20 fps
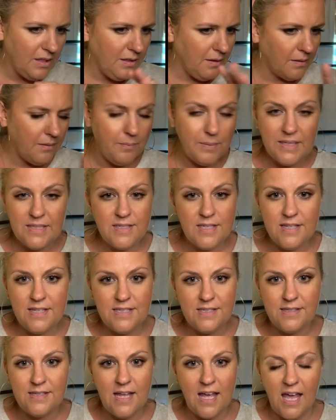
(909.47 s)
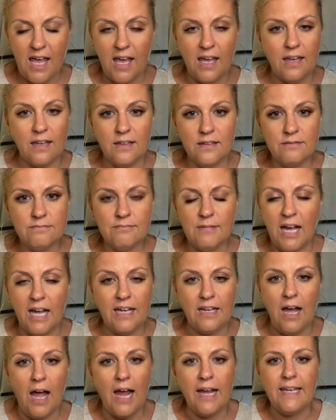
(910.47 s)
I mean, to this day,
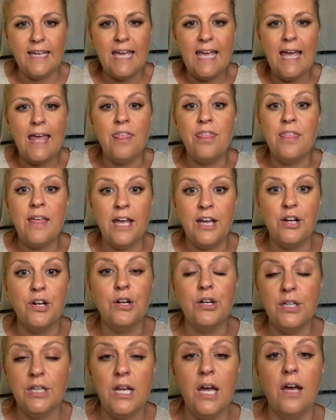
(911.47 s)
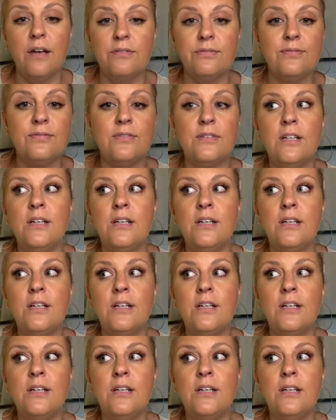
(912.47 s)
I can't thank her enough